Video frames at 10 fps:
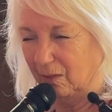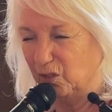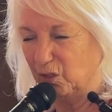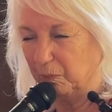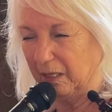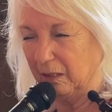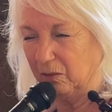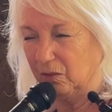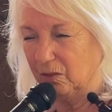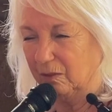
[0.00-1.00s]
the
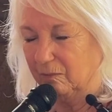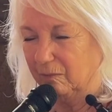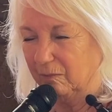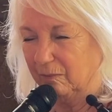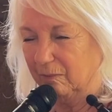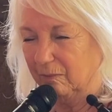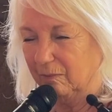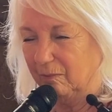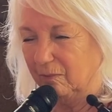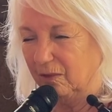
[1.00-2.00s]
space,
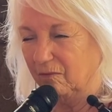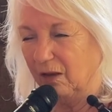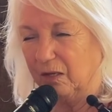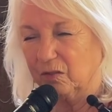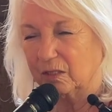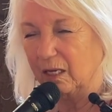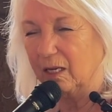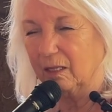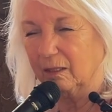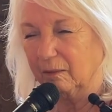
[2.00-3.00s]
the vast
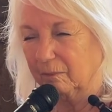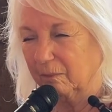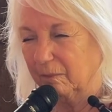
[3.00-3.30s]
sky.